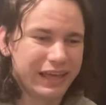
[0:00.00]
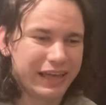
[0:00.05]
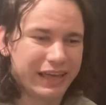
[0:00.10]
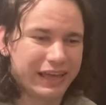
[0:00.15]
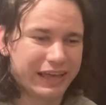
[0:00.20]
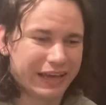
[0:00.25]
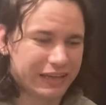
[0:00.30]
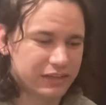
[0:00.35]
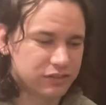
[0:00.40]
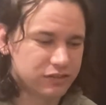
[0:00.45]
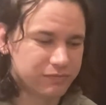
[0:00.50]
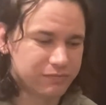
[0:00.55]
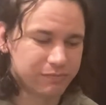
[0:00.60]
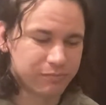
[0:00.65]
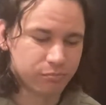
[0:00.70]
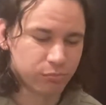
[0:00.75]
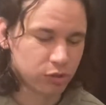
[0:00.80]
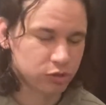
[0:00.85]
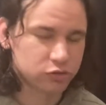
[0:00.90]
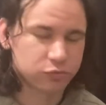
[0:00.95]
it had
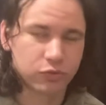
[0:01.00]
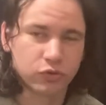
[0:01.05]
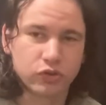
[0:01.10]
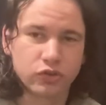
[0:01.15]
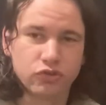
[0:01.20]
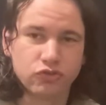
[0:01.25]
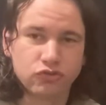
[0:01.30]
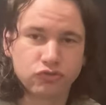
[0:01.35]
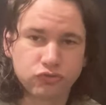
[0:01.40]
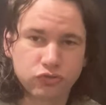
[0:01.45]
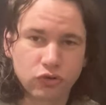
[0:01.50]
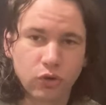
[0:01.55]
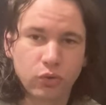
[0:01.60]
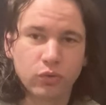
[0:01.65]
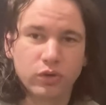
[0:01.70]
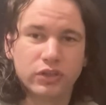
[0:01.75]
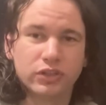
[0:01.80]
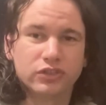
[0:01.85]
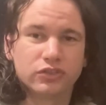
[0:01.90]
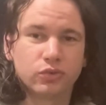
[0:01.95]
multiple
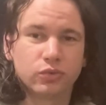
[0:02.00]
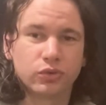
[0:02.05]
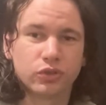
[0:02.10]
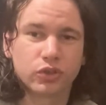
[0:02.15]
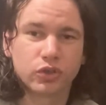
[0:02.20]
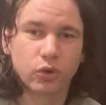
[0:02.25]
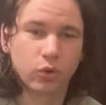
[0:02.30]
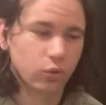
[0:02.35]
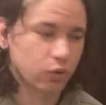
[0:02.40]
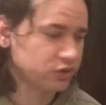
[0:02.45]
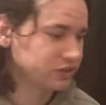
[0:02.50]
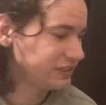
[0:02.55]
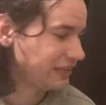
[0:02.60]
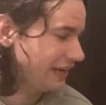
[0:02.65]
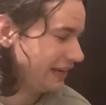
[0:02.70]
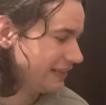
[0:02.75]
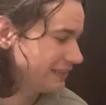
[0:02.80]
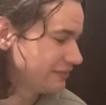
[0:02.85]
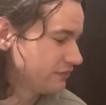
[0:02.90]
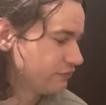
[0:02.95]
controllers, all the cords, it
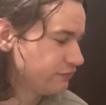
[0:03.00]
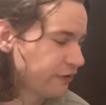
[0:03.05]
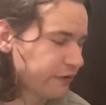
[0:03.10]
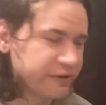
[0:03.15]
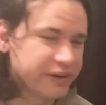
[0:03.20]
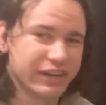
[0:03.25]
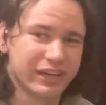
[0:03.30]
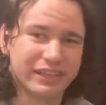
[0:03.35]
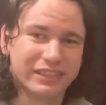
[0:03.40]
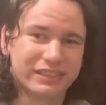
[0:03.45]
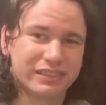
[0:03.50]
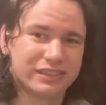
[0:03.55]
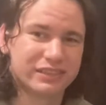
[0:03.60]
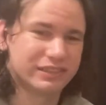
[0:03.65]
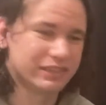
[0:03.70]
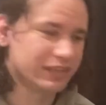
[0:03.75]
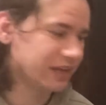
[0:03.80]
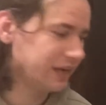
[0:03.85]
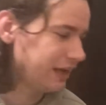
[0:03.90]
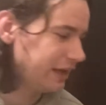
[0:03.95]
had the very
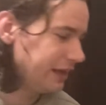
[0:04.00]
nice